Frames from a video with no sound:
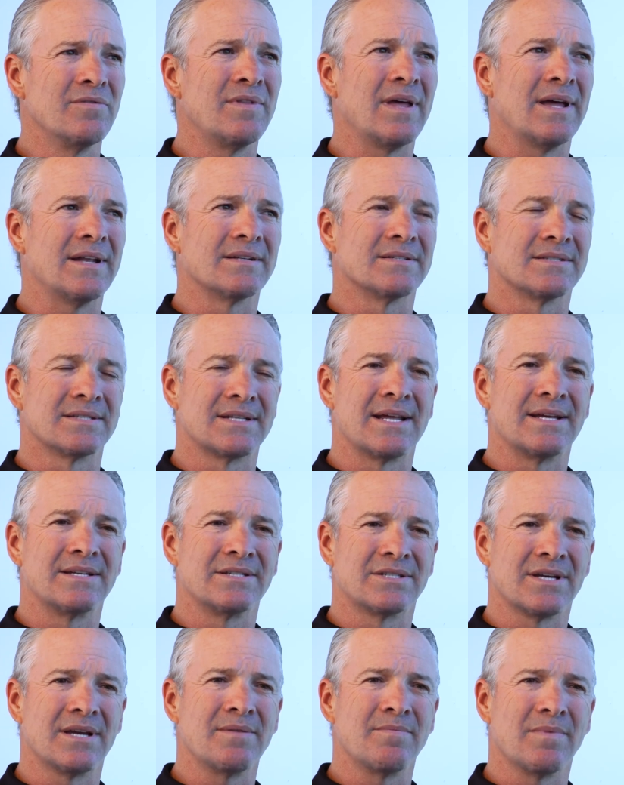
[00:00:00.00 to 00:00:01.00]
that to stay in
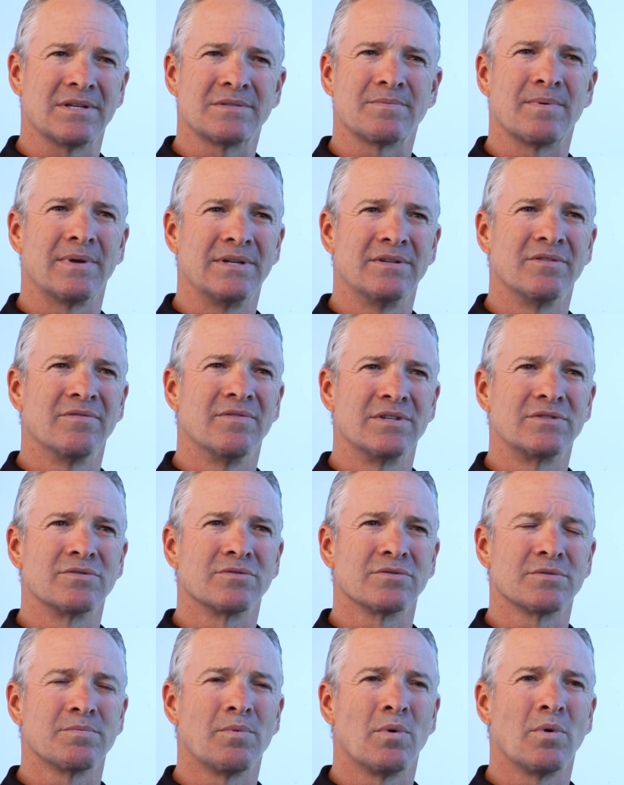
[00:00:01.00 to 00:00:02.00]
shape. That's my
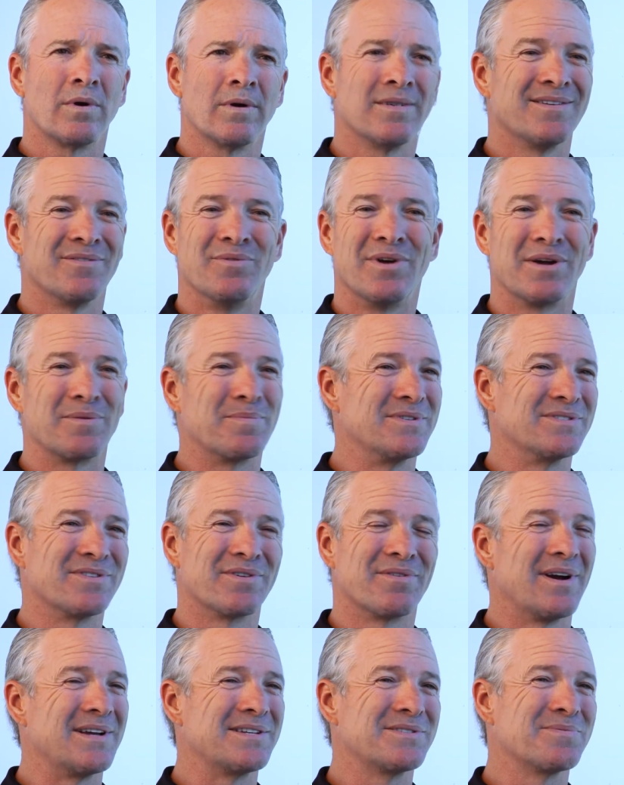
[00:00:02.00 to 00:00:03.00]
individual sport. Rugby's a
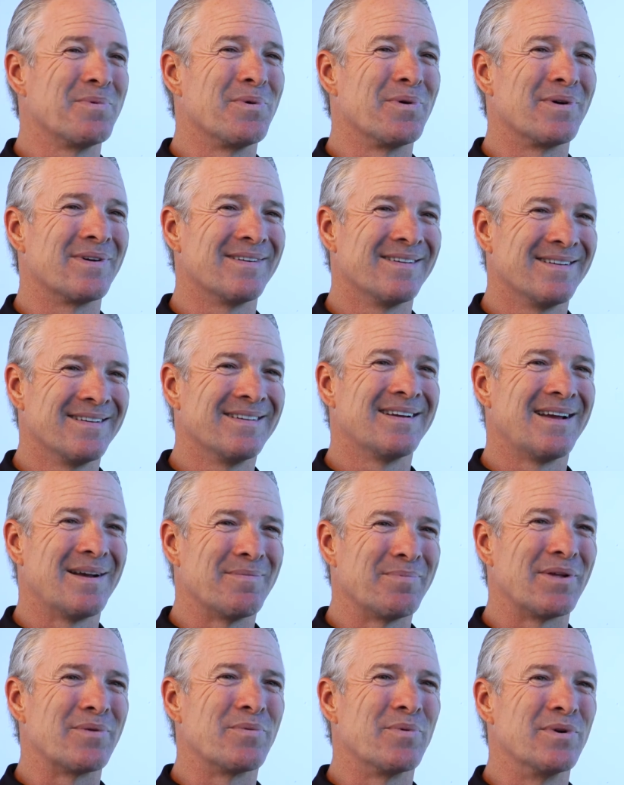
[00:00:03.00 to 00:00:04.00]
great sport. I
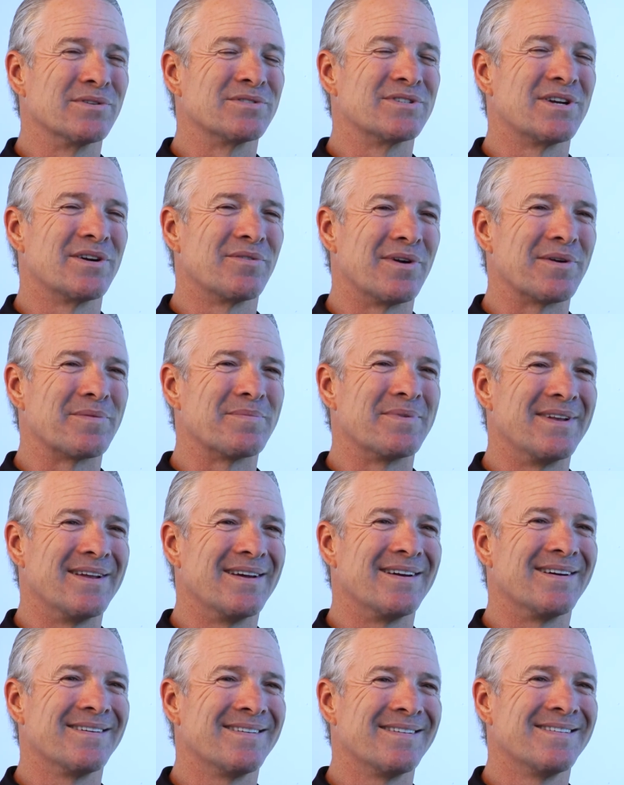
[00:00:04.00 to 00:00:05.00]
play wheelchair rugby now.